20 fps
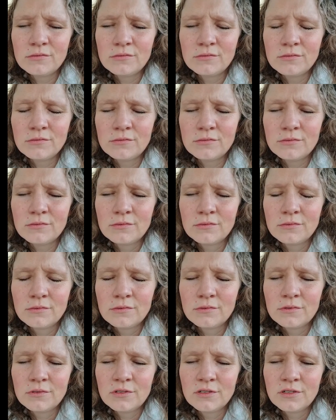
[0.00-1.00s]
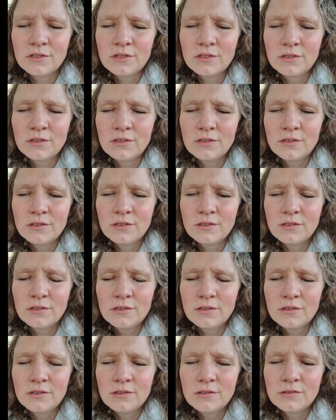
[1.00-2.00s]

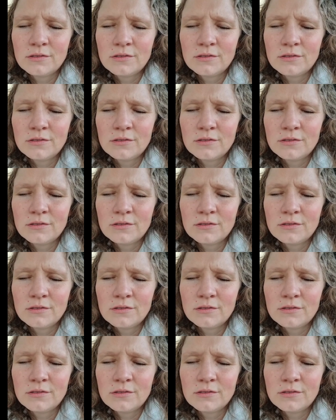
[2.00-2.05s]
Nobody speaks.